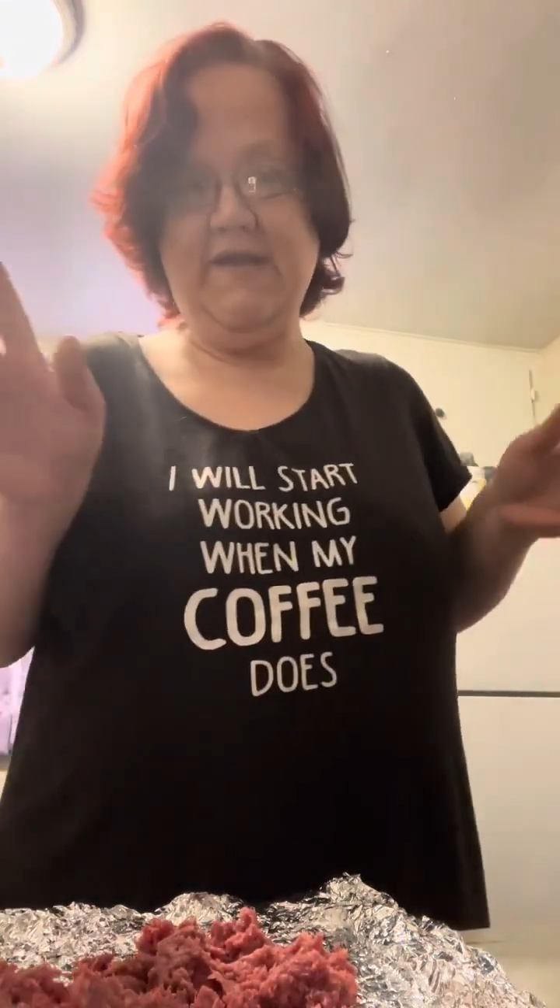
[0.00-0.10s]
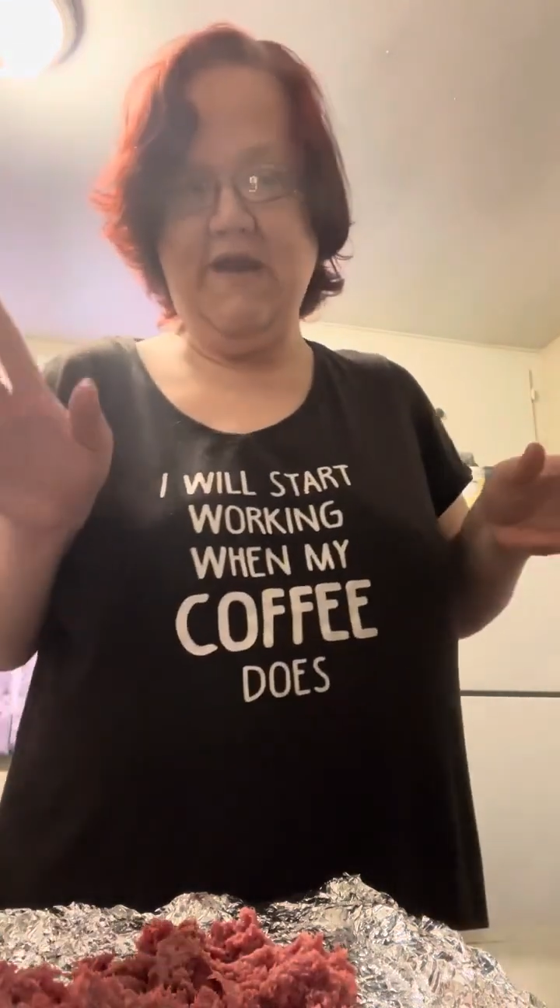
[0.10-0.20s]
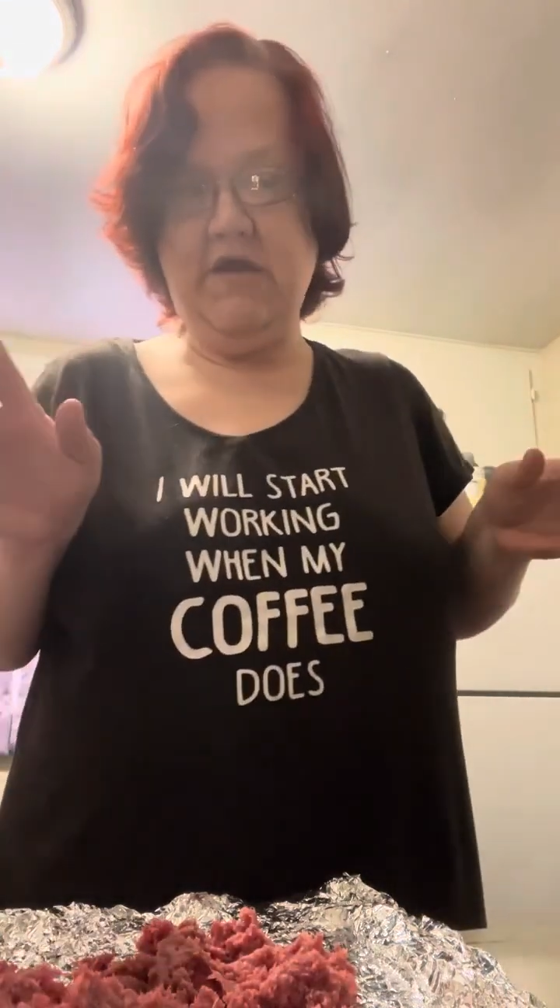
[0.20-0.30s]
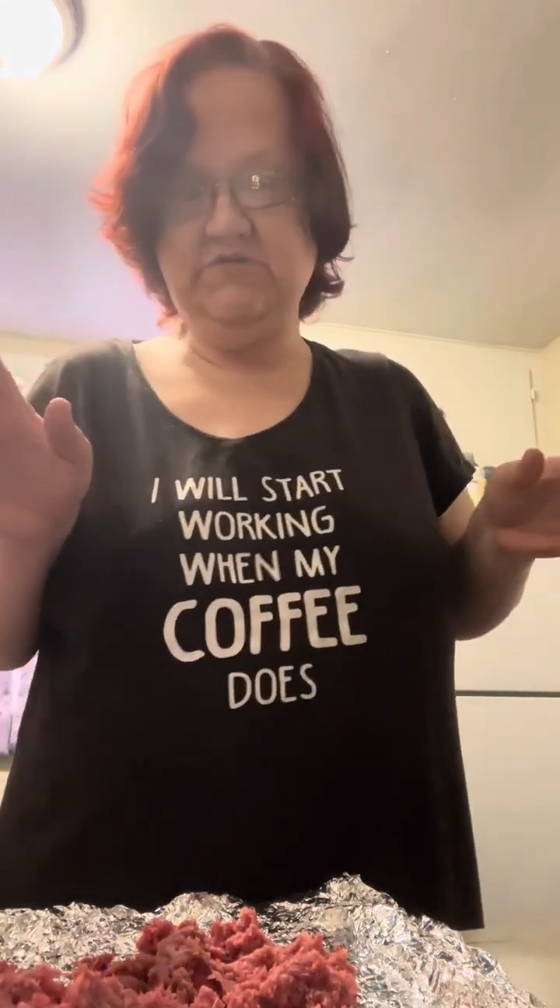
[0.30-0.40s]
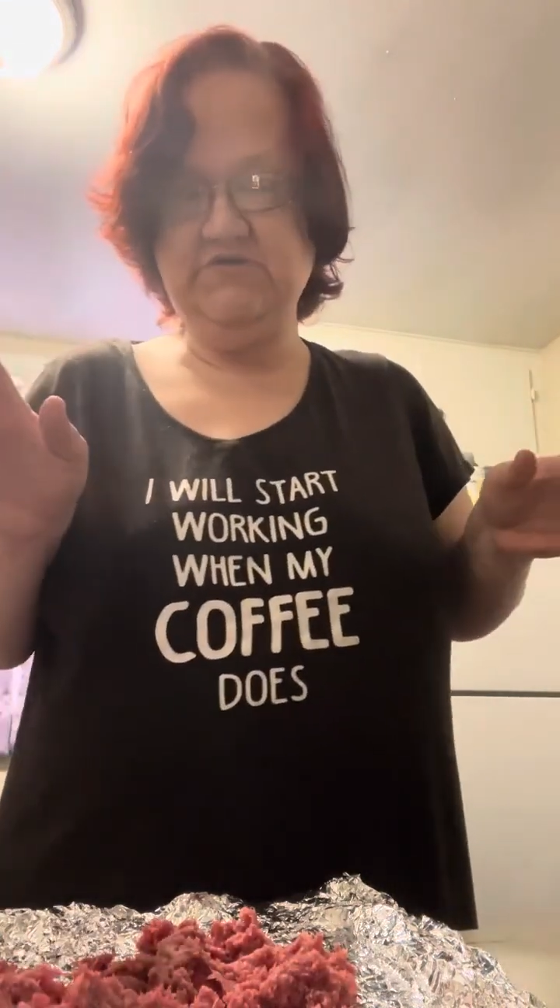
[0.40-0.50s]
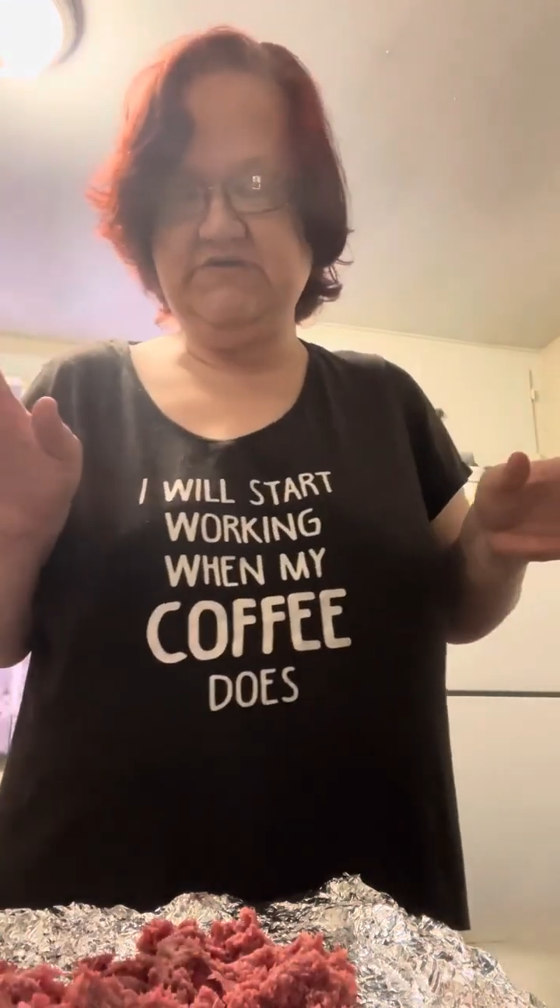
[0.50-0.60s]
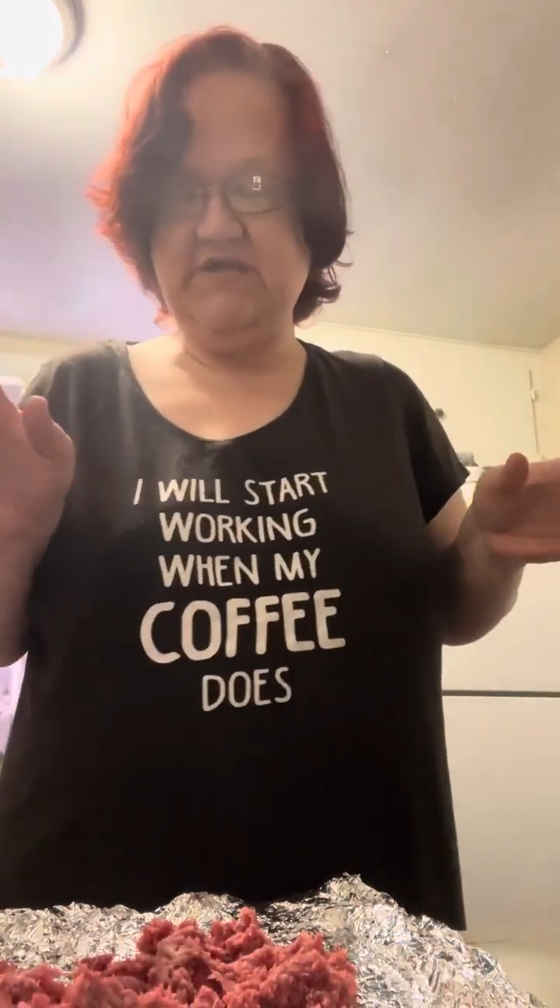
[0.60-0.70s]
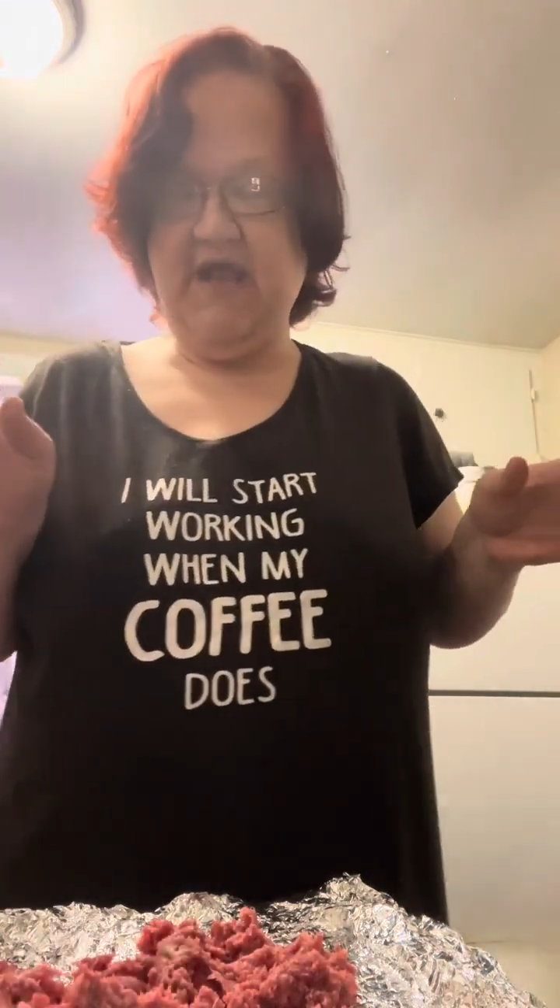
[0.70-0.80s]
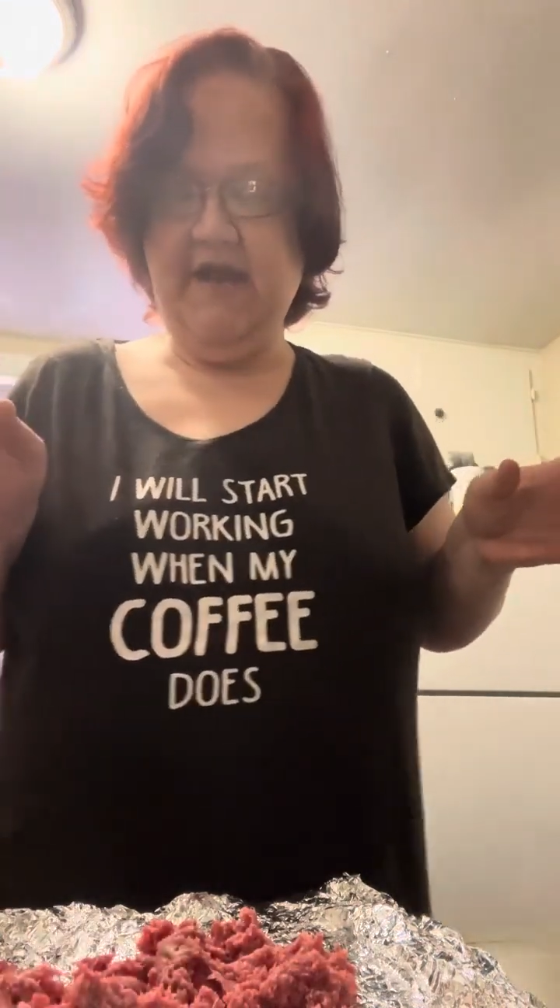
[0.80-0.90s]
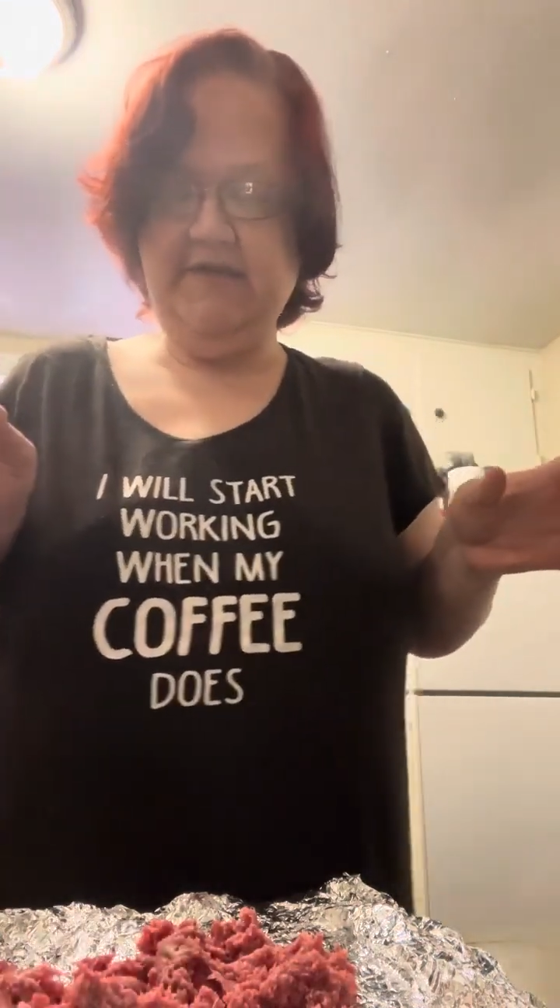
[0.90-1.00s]
it out just in
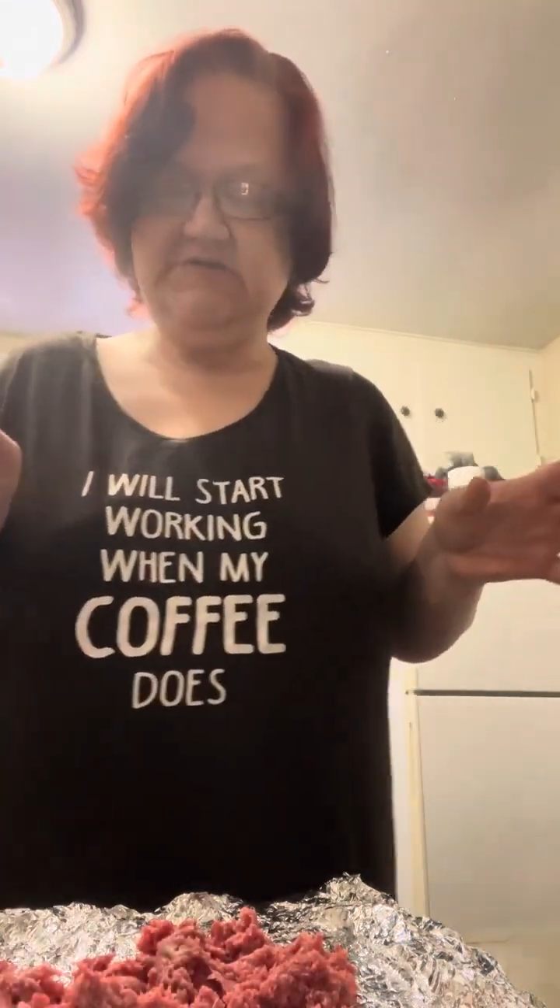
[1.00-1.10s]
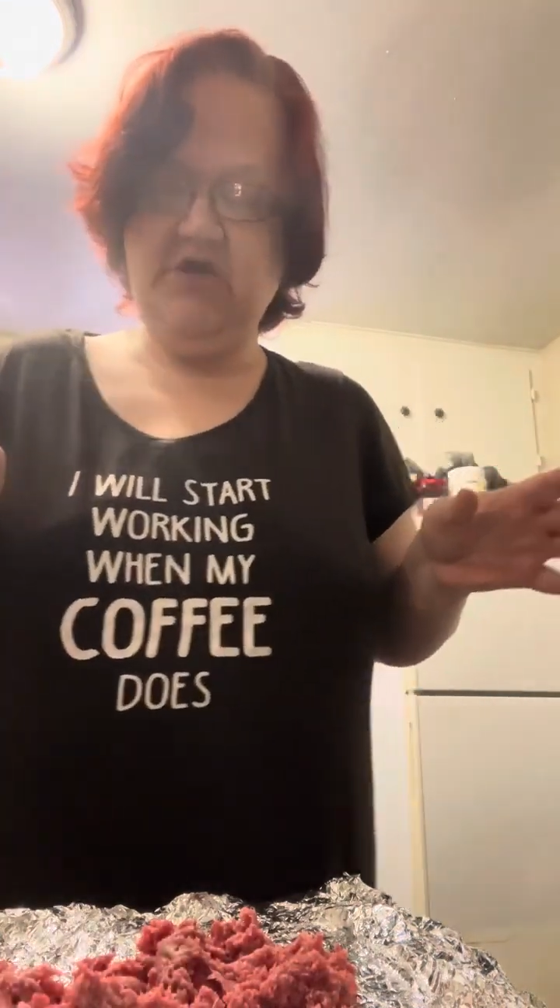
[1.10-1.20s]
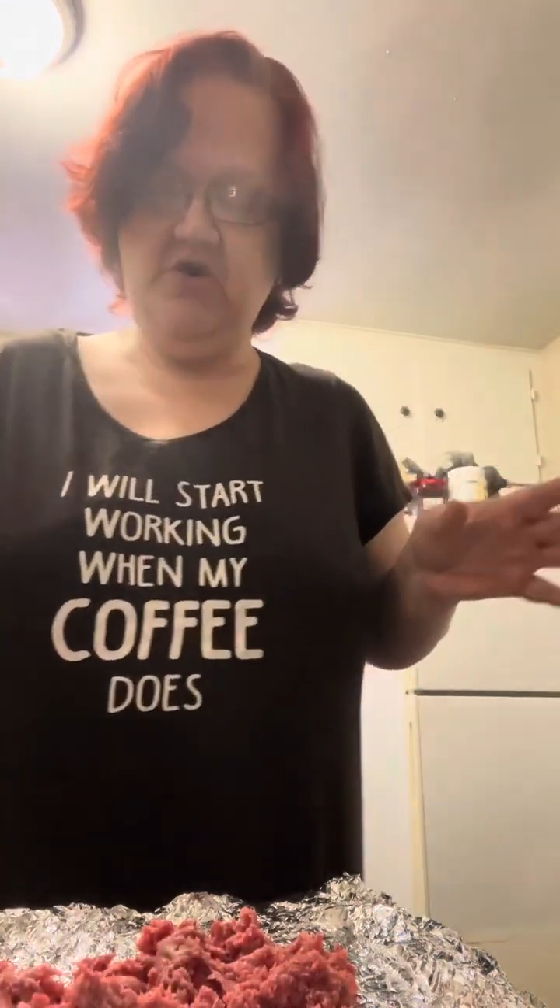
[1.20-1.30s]
case.